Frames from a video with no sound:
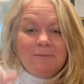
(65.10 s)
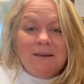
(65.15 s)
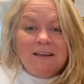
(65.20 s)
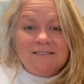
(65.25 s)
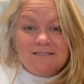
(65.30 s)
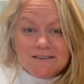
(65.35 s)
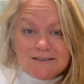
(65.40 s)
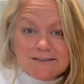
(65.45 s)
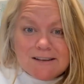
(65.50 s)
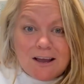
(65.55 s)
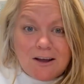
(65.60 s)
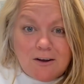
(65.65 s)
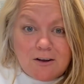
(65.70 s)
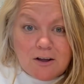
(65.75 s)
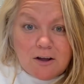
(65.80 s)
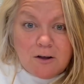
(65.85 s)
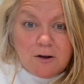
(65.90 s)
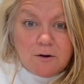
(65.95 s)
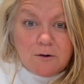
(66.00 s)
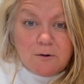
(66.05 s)
me a discount
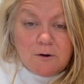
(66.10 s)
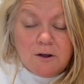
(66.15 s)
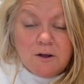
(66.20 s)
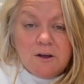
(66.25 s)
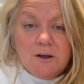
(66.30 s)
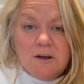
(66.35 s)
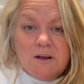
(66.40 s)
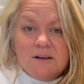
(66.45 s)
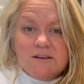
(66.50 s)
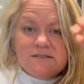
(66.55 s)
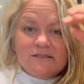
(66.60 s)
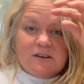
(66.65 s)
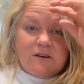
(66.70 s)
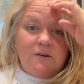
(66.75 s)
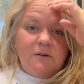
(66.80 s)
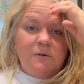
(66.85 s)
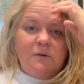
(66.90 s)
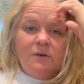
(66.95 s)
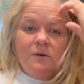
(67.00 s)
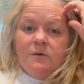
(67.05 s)
code,
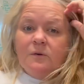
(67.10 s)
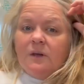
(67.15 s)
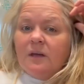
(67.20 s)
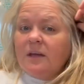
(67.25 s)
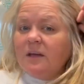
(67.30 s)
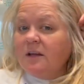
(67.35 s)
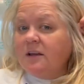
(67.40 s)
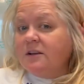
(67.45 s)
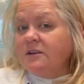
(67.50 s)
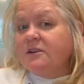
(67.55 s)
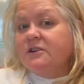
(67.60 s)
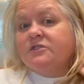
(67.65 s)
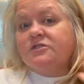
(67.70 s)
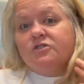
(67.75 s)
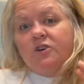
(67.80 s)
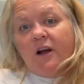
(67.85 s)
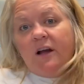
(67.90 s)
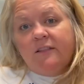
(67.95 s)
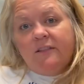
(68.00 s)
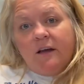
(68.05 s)
so you can
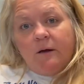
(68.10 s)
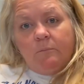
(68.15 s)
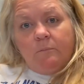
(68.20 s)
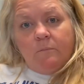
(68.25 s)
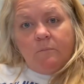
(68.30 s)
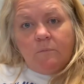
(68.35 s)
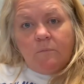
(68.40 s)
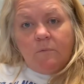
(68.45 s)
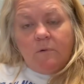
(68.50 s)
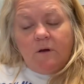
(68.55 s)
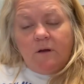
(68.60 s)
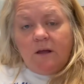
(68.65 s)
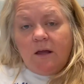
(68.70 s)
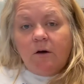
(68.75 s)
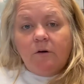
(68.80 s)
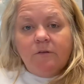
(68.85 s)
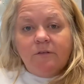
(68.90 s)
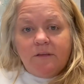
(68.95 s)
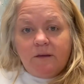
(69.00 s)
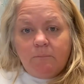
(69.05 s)
try that
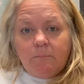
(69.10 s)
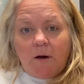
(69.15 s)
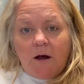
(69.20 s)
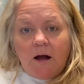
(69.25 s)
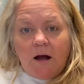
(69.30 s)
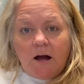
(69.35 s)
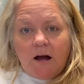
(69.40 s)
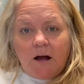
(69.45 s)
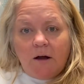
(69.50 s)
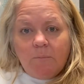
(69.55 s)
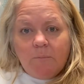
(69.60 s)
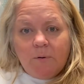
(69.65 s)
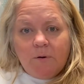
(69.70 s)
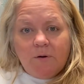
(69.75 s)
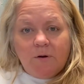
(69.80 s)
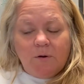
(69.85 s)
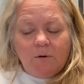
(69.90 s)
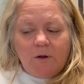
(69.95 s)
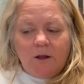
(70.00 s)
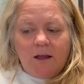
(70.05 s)
healthy pop.
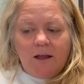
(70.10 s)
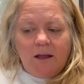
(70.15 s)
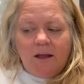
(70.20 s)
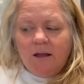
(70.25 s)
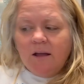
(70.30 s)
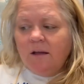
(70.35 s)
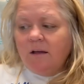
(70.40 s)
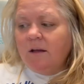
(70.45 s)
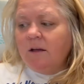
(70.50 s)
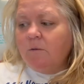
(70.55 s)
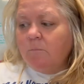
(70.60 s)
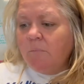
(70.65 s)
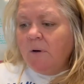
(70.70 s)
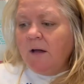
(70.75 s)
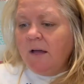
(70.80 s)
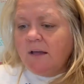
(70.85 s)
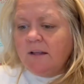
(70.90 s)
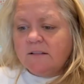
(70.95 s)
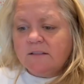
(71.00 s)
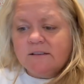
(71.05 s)
Okay,
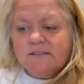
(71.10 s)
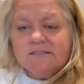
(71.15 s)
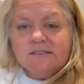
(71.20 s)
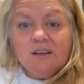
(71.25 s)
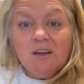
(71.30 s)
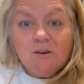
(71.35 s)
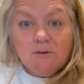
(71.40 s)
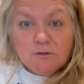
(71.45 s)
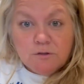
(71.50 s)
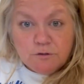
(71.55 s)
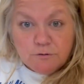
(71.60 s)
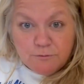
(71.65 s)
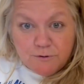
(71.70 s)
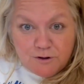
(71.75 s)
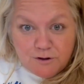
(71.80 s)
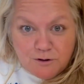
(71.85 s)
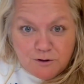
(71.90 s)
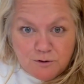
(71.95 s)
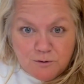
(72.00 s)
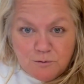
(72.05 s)
but let's go
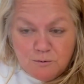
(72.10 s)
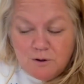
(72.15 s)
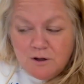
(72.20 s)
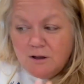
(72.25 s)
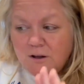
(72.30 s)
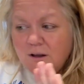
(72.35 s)
through.